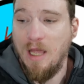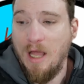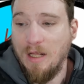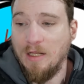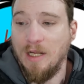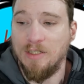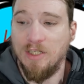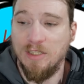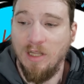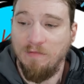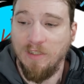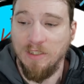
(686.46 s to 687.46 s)
I just
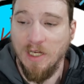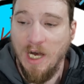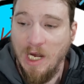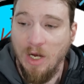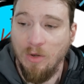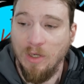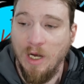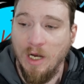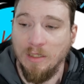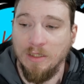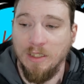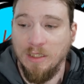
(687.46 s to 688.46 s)
love the dial
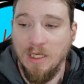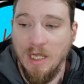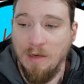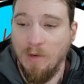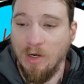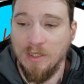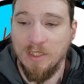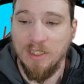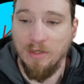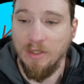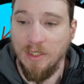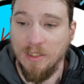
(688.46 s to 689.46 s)
on the MR
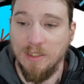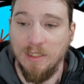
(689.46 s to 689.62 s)
series.